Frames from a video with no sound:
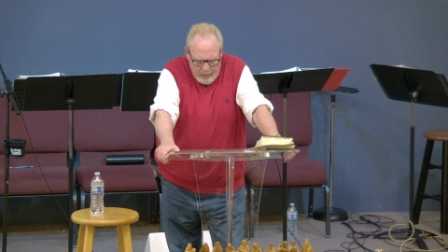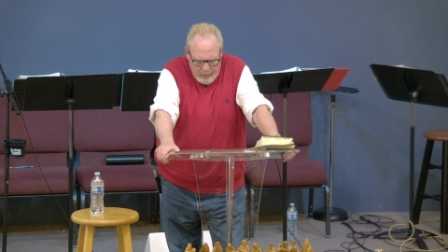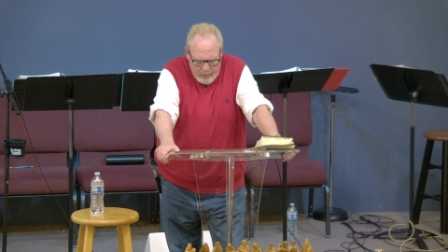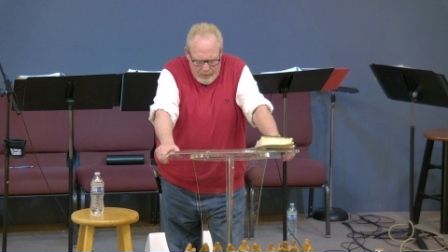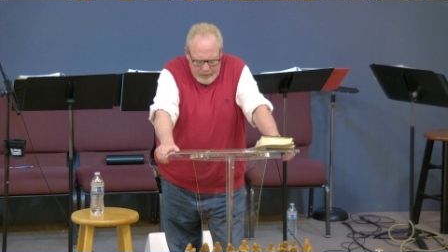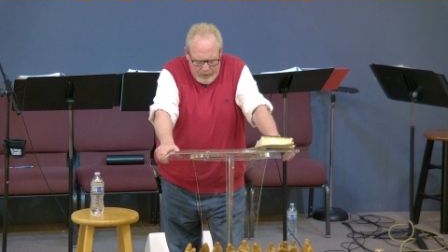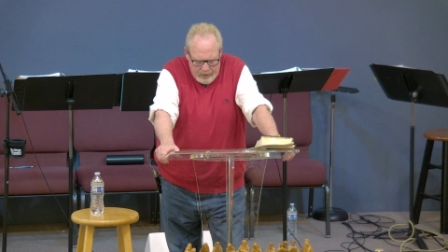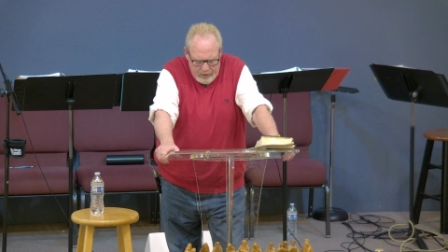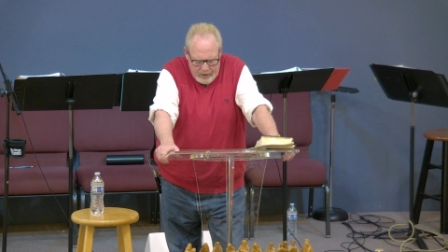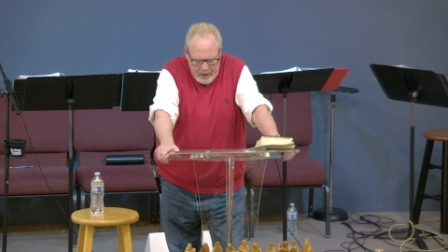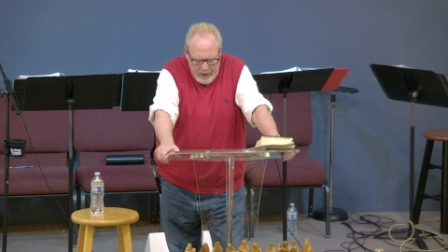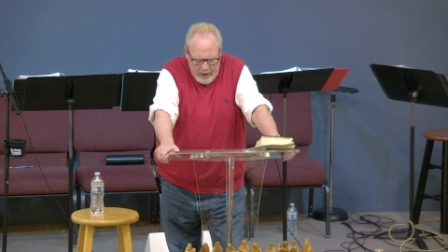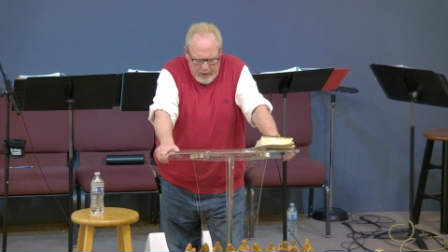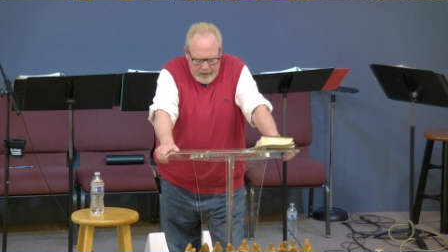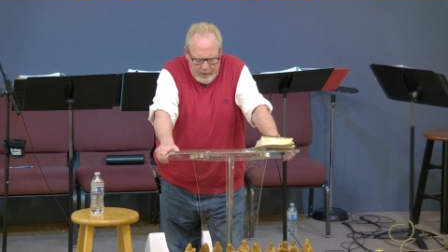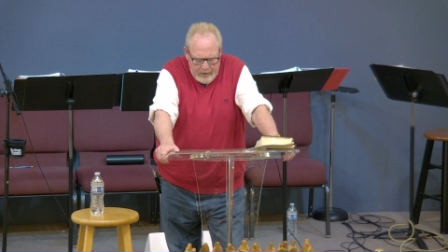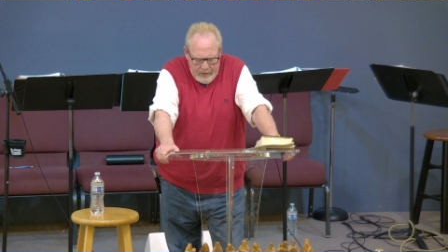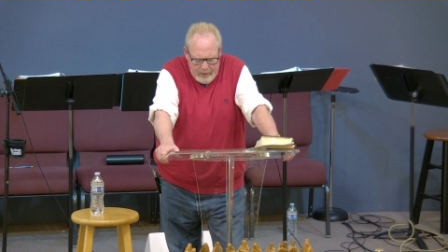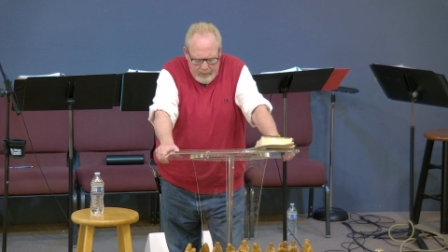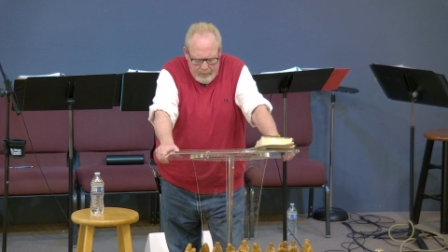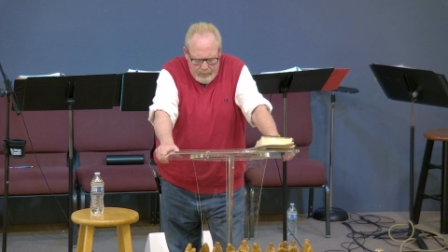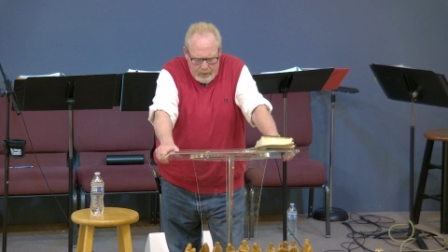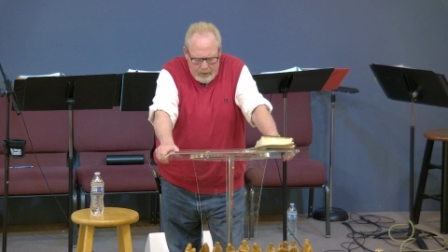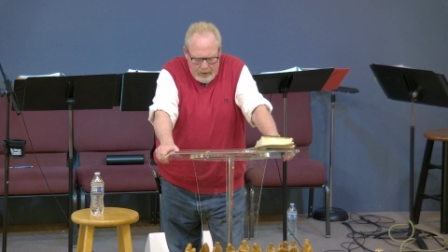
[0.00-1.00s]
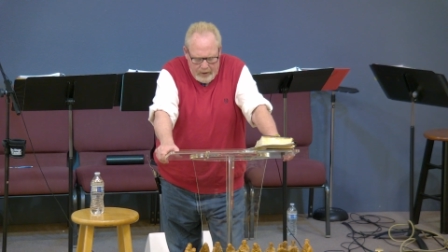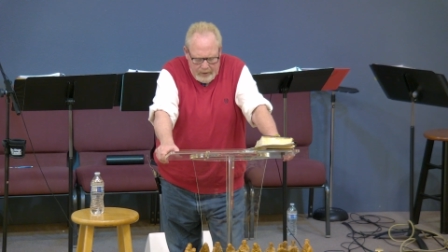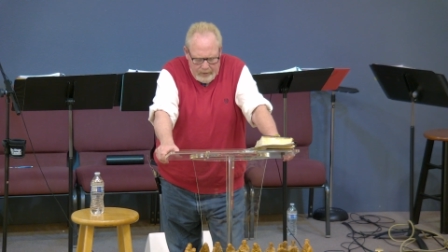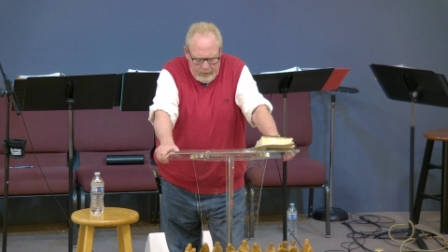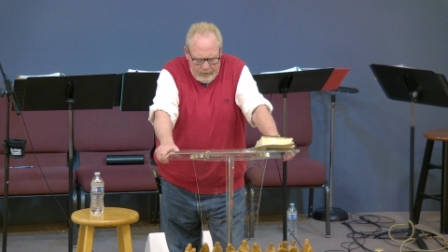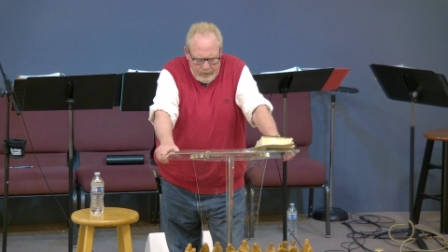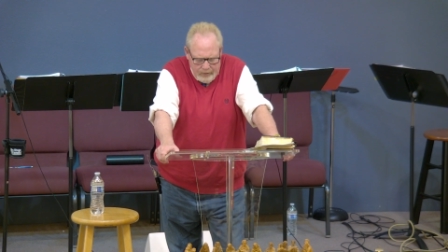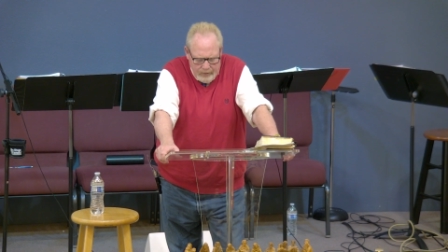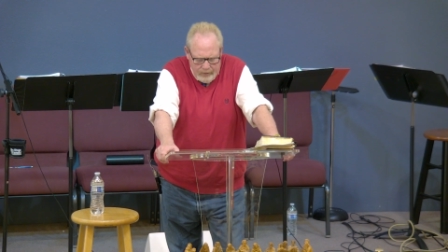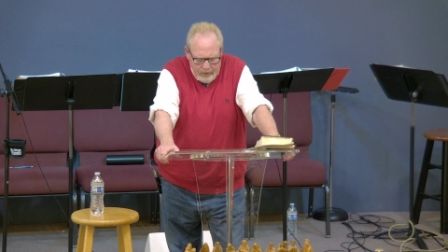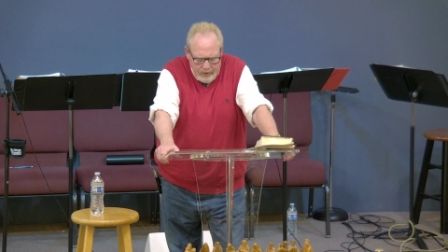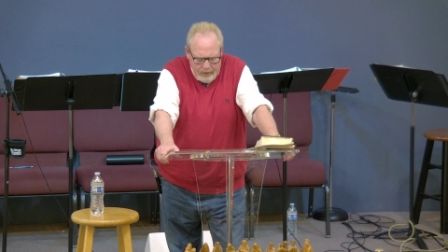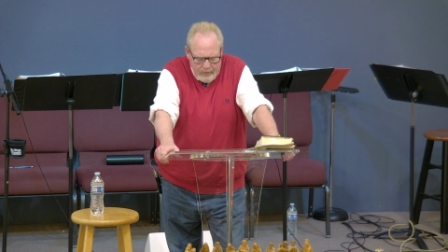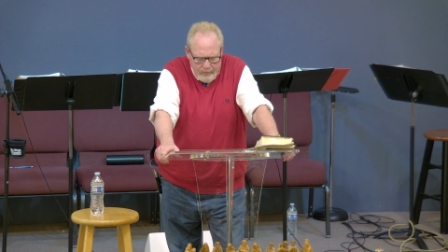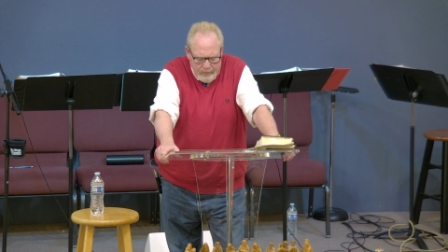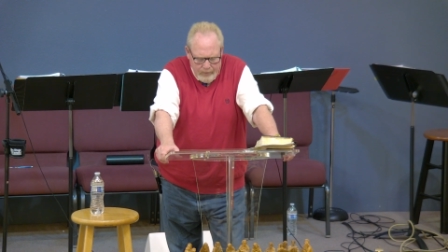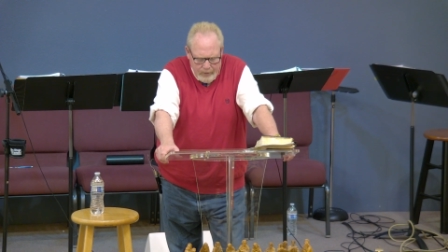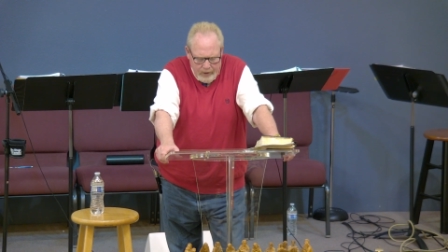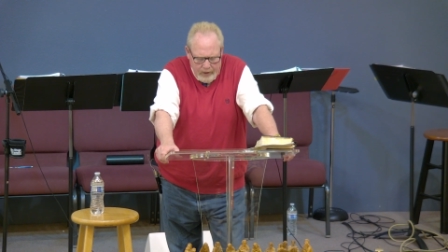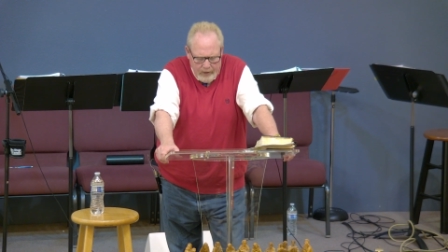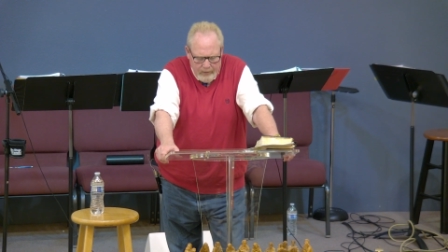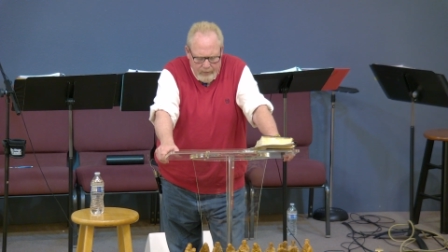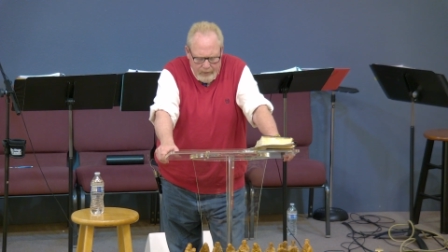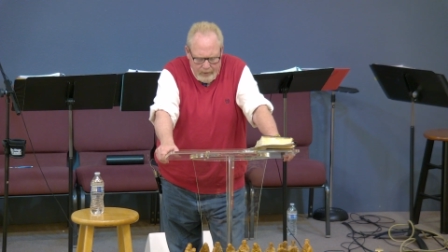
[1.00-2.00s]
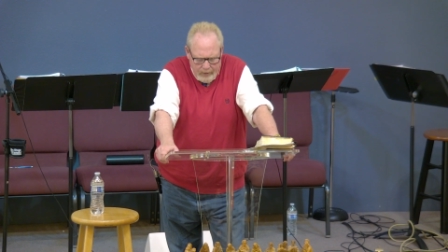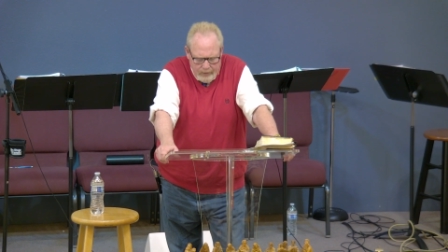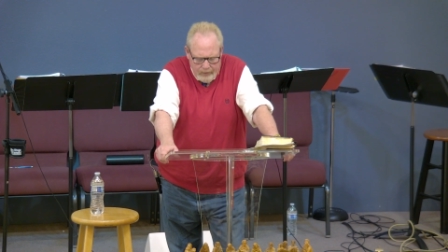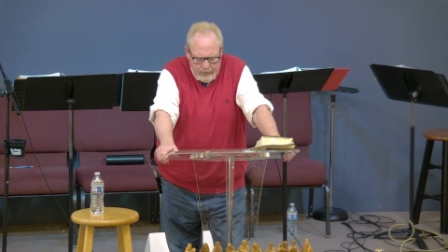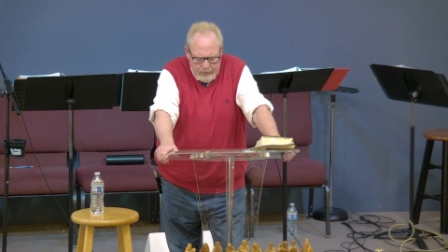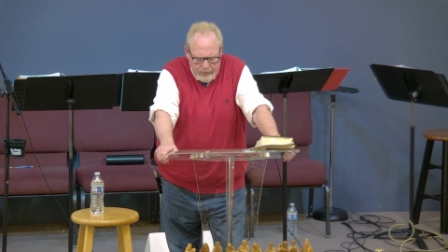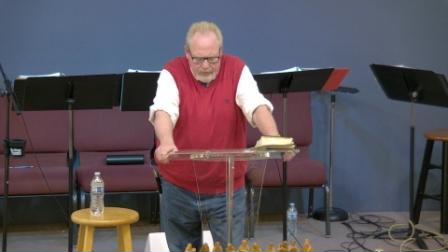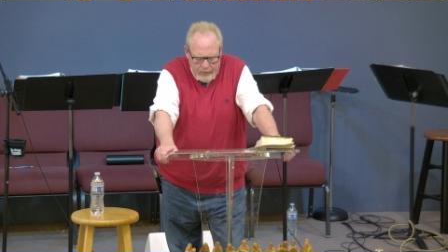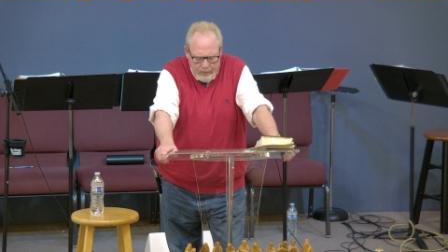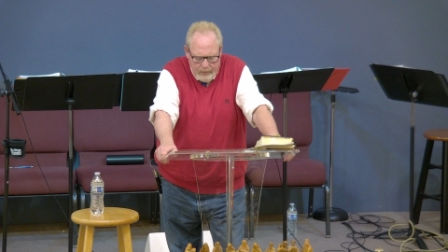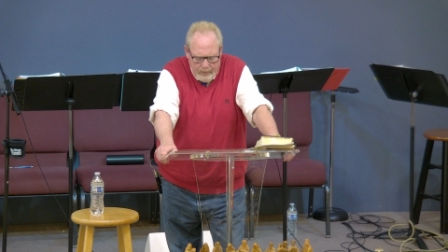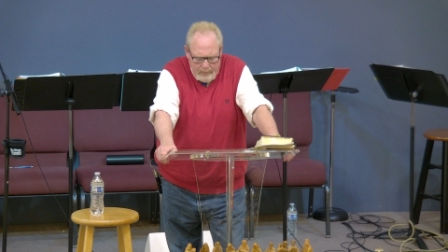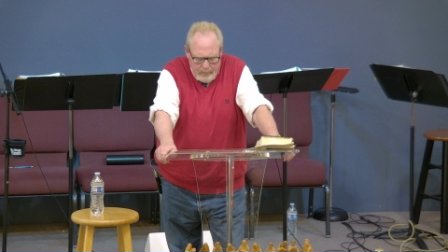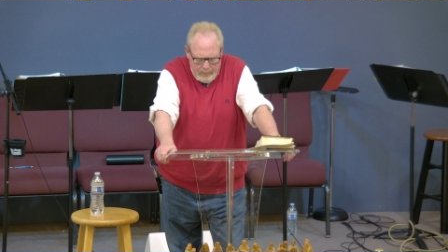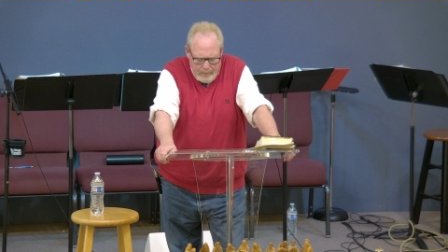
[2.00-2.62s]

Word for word: we stand in that place and say, Forgive us.